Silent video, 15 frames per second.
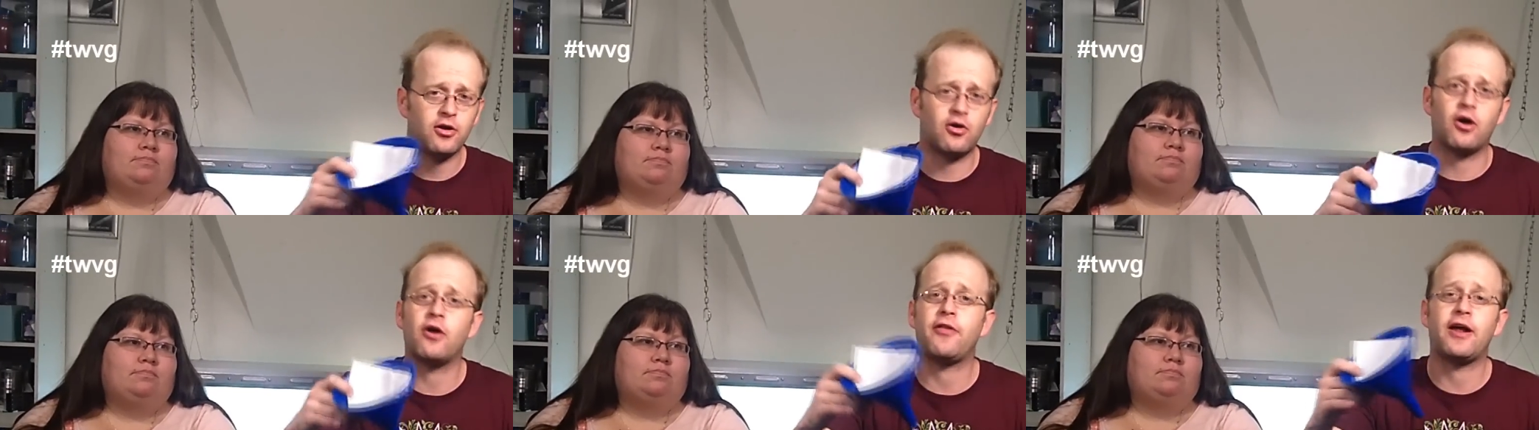
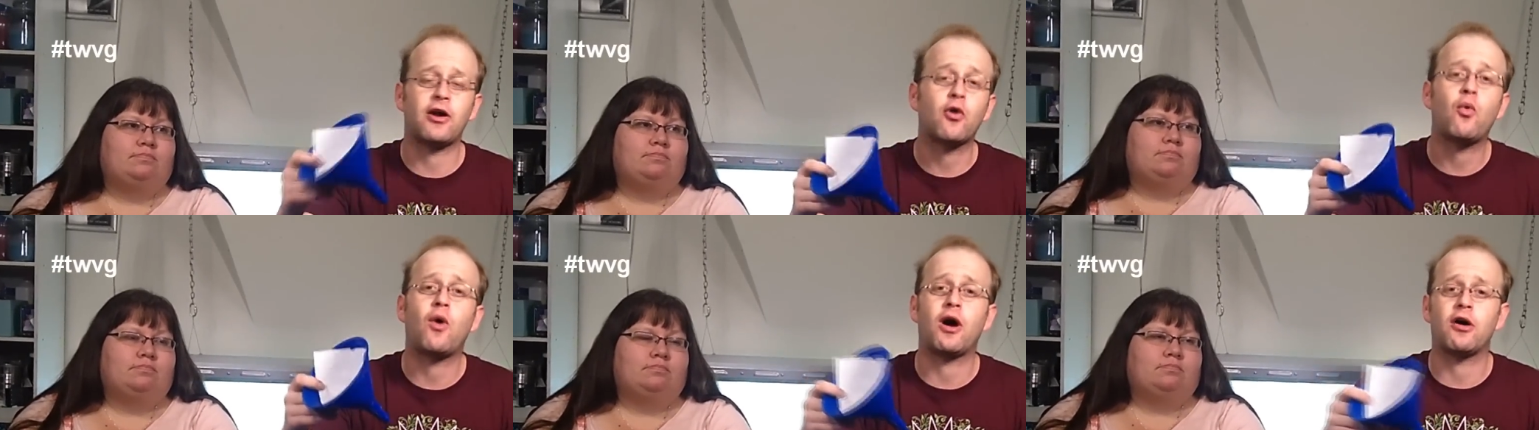Speaker 1: you know,
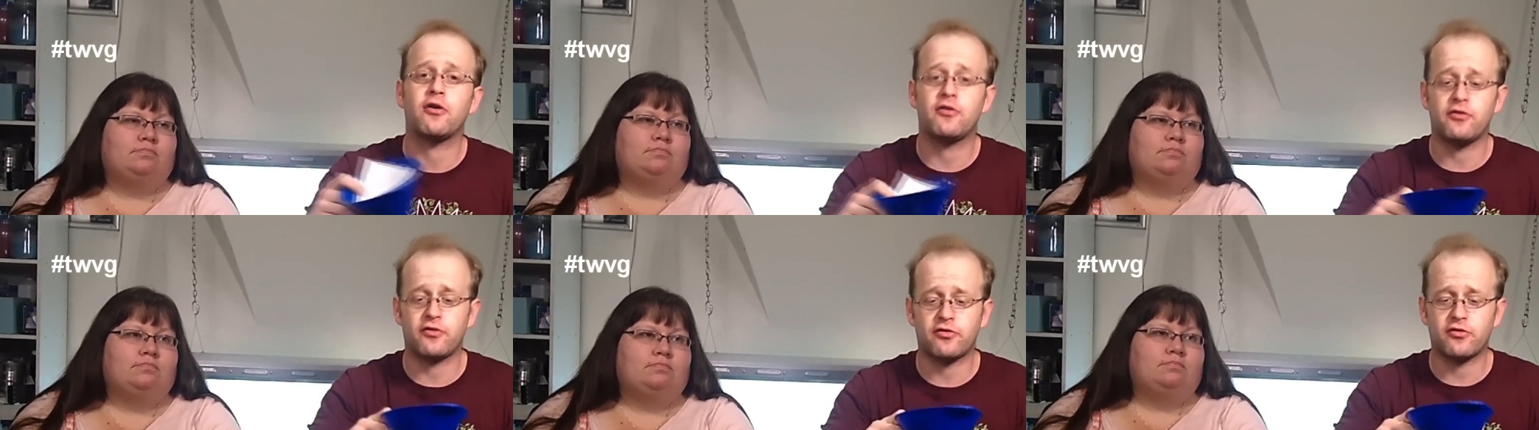that
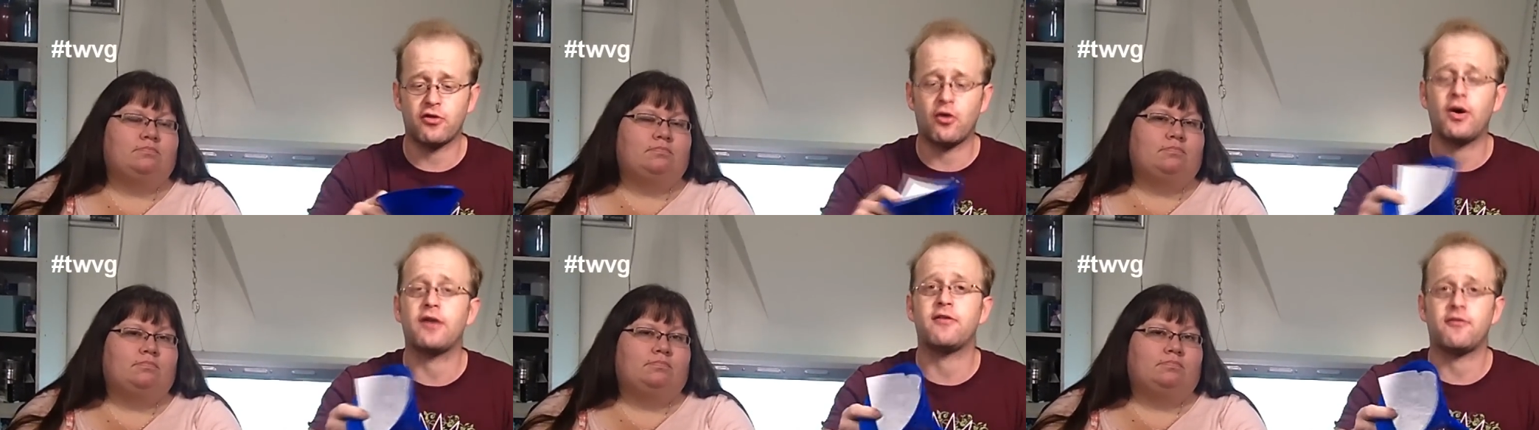acquires in the
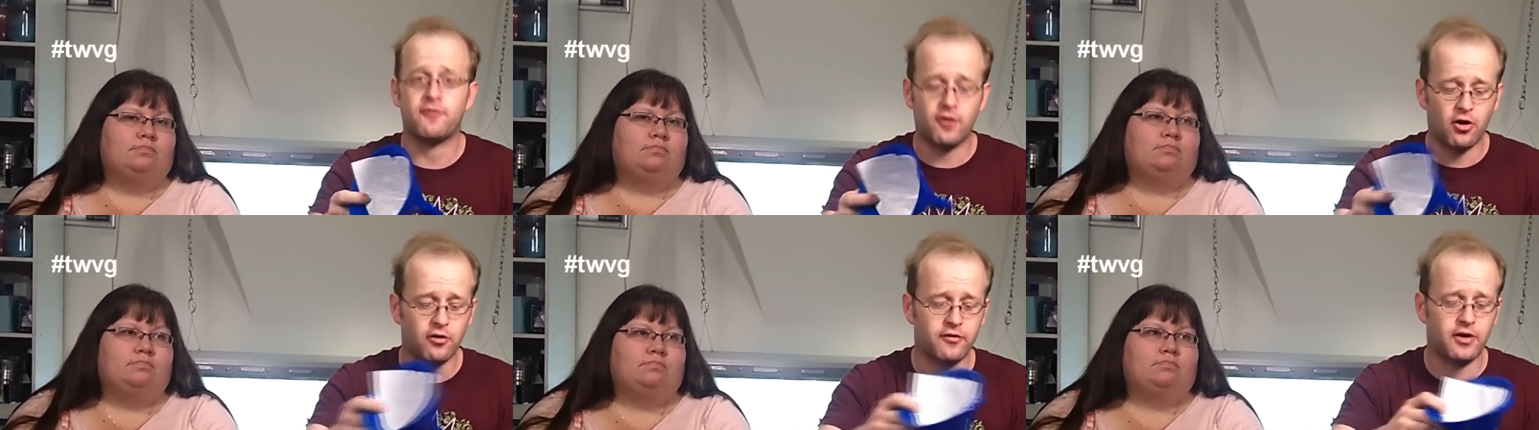snow as
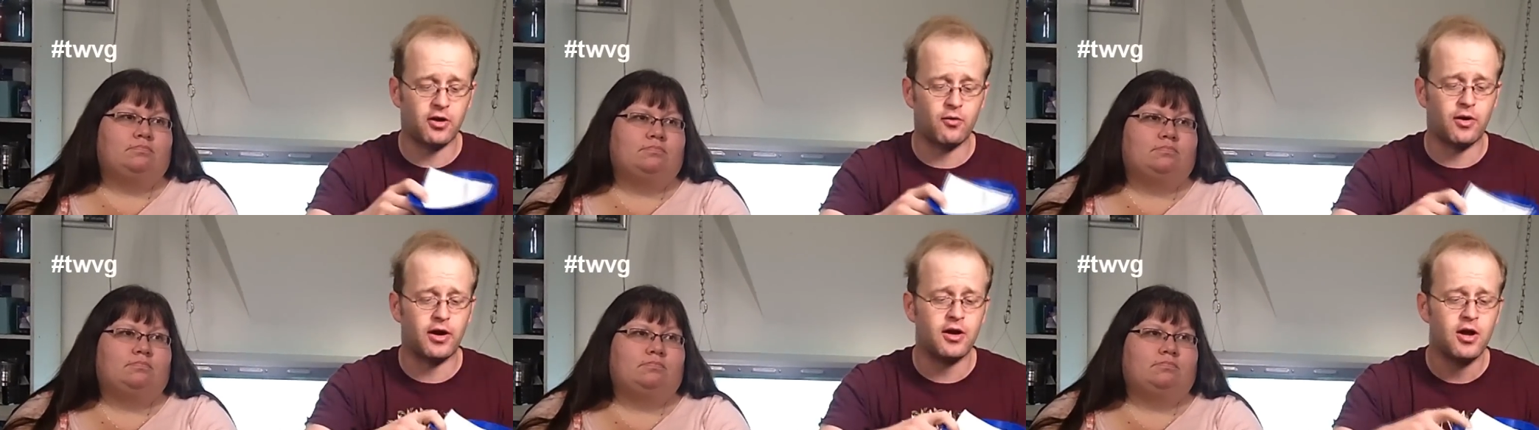it falls
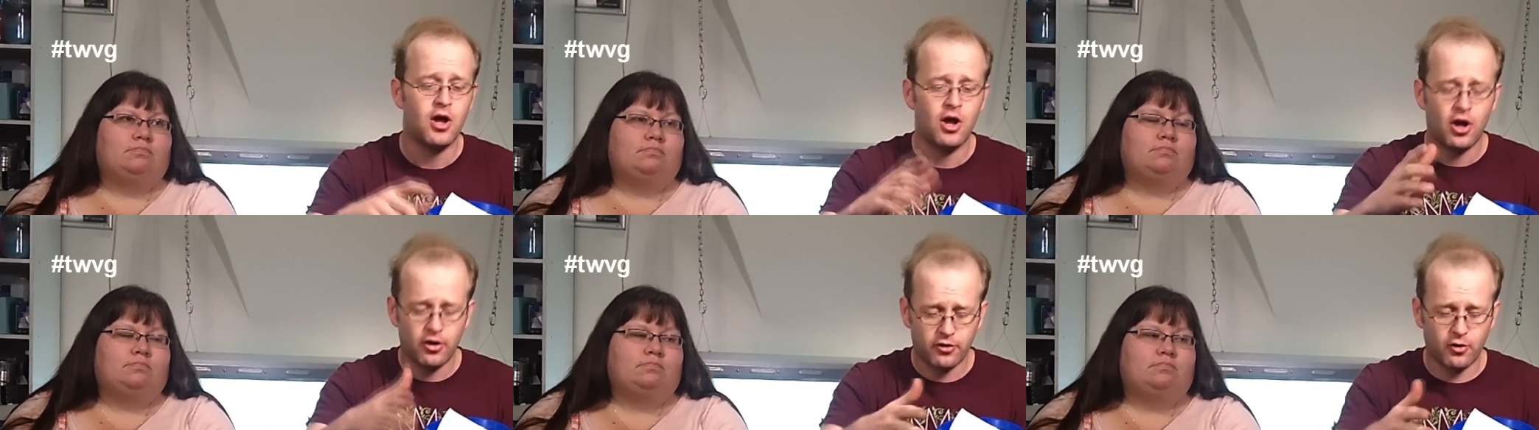
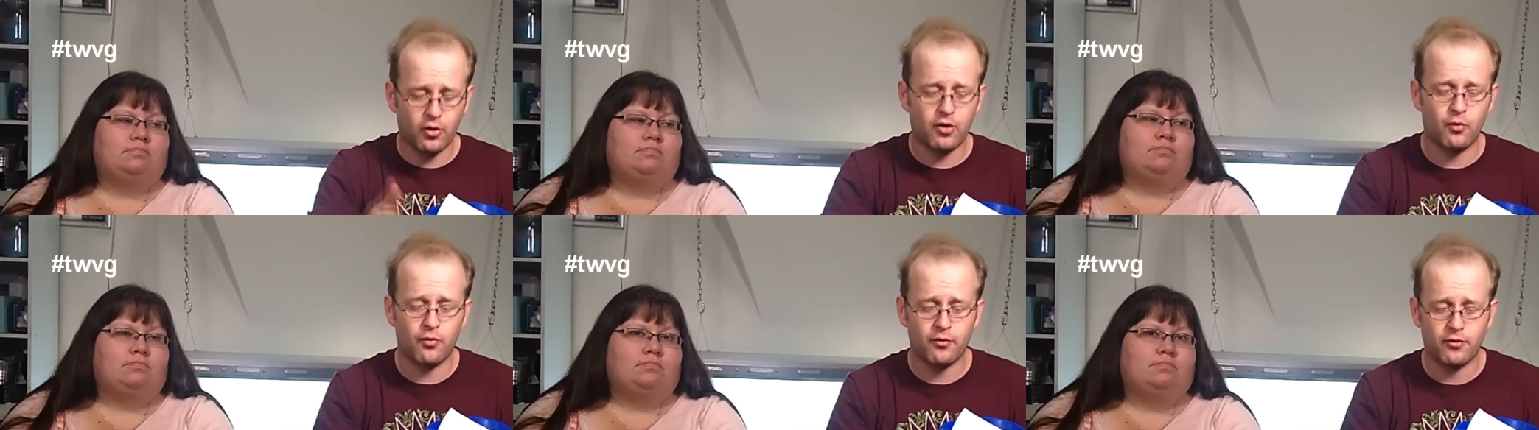anyway.
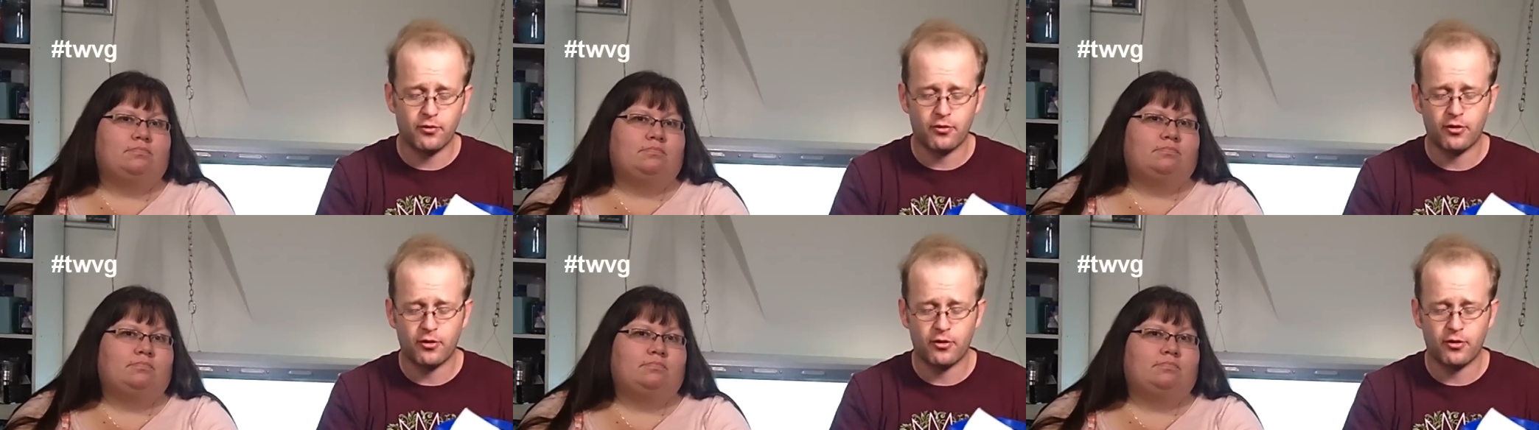So we